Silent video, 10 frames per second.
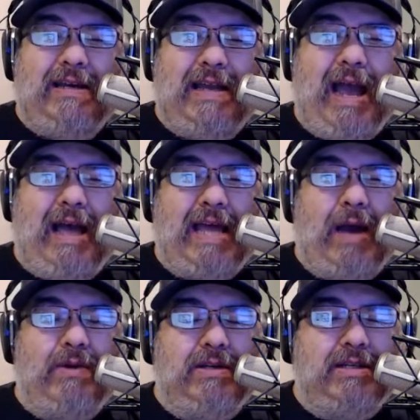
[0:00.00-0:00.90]
Yeah,
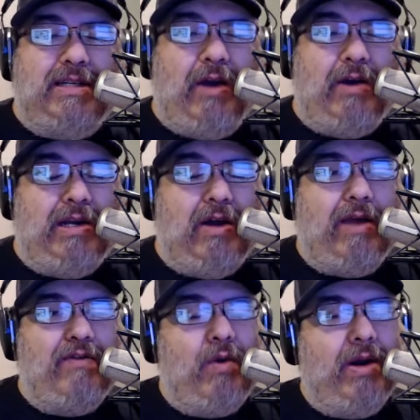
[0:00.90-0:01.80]
that was scary. Don't
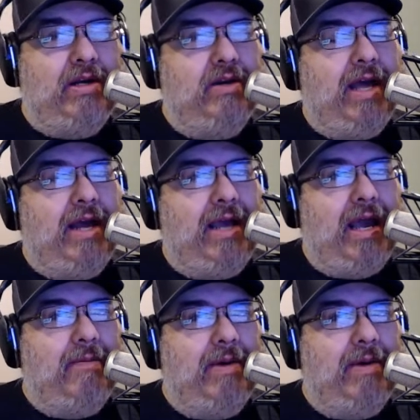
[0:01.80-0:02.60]
ever want to do that again.